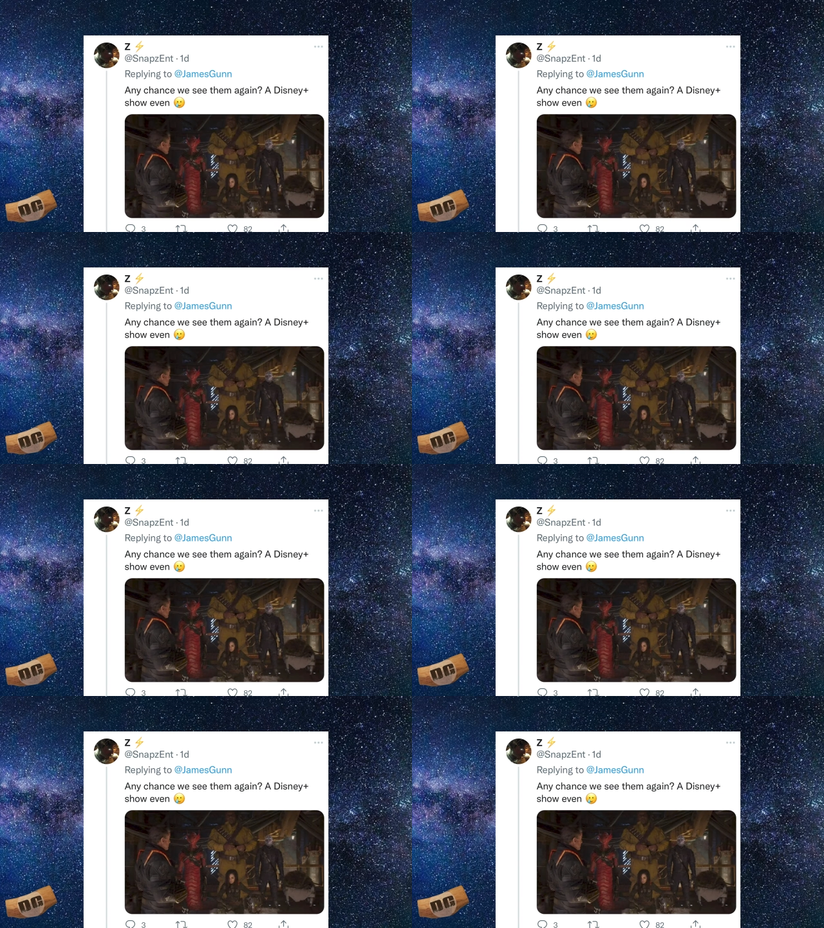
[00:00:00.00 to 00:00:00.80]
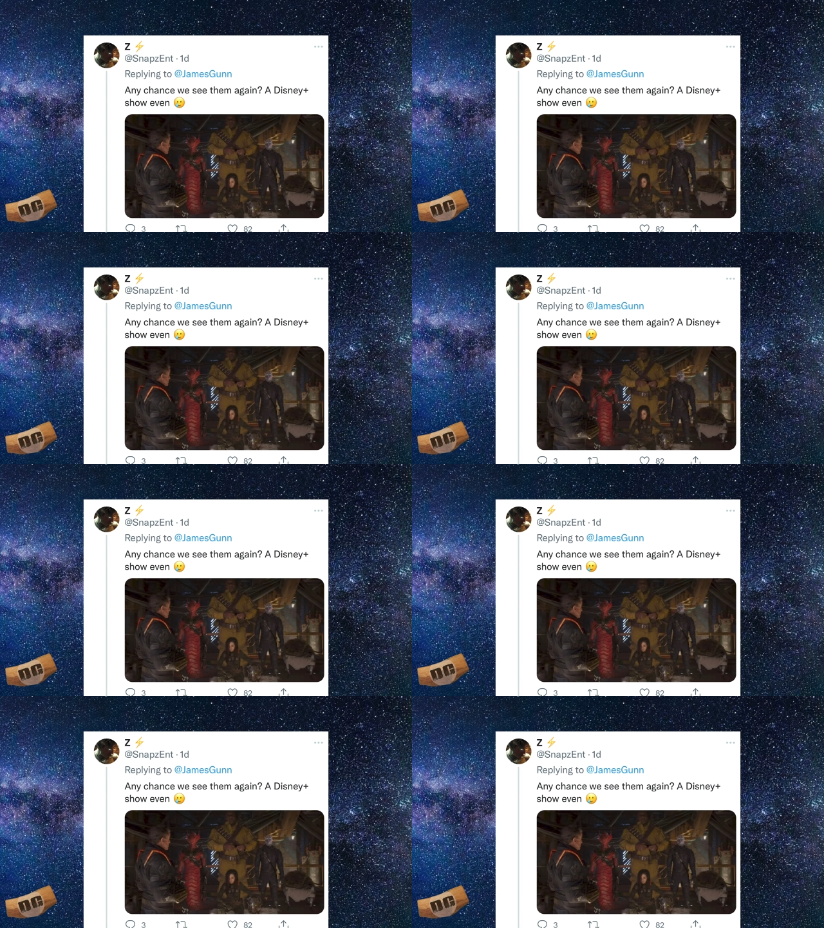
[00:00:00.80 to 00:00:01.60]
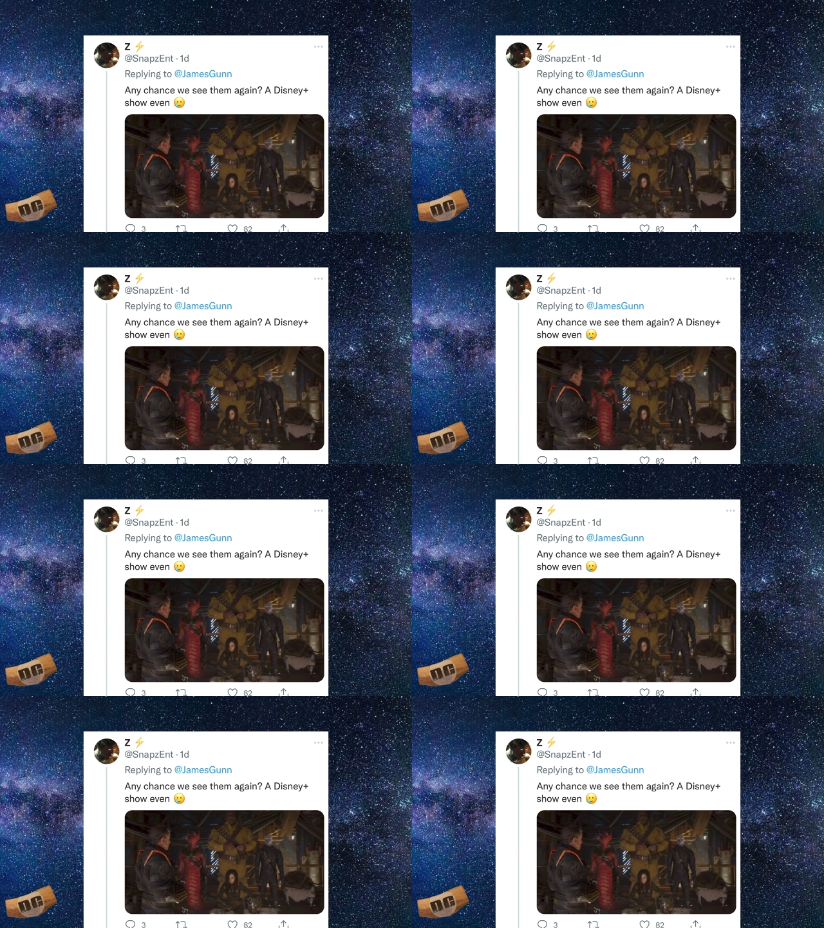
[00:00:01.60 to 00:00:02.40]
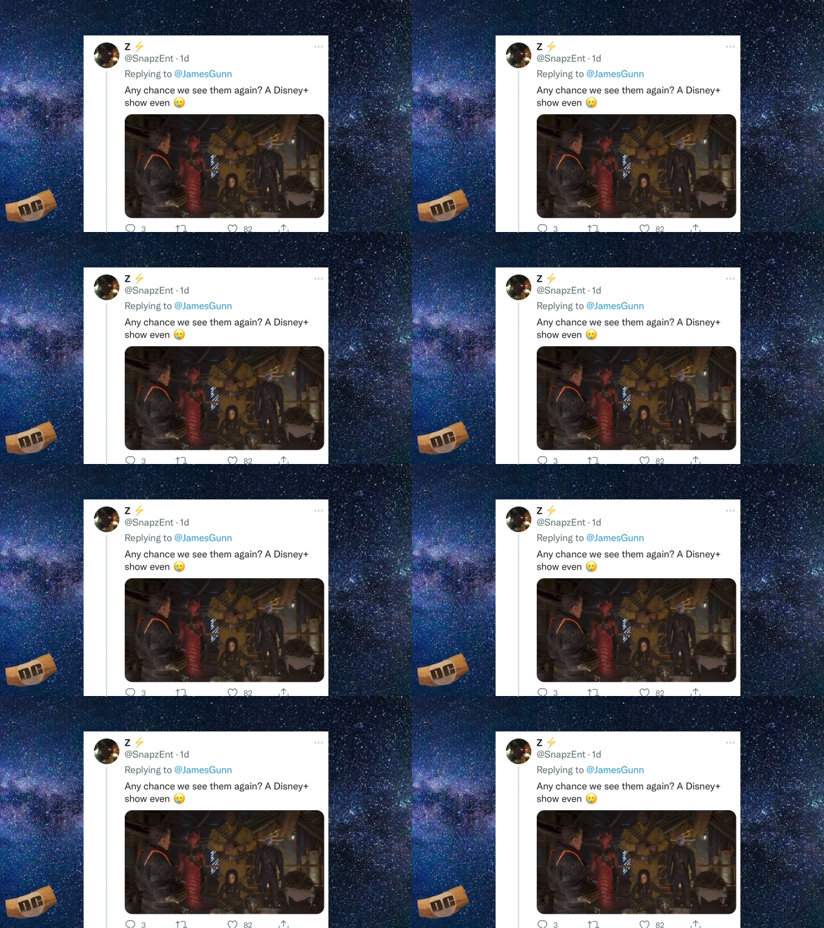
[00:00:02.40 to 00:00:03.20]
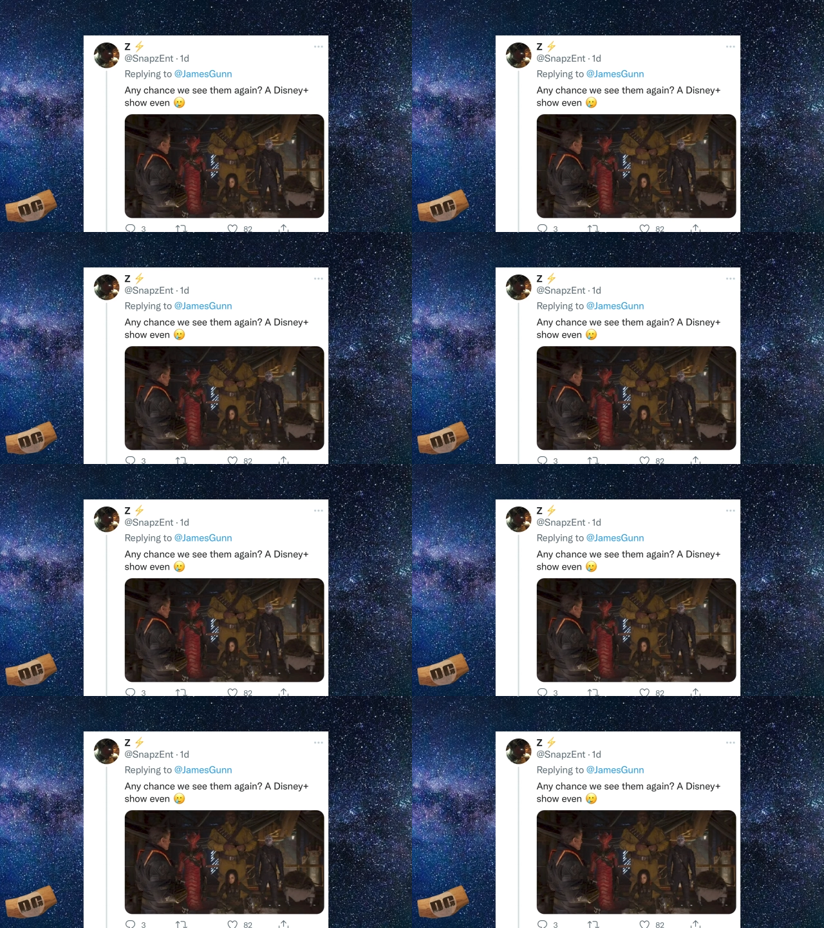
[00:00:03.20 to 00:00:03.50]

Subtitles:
(no speaker visible)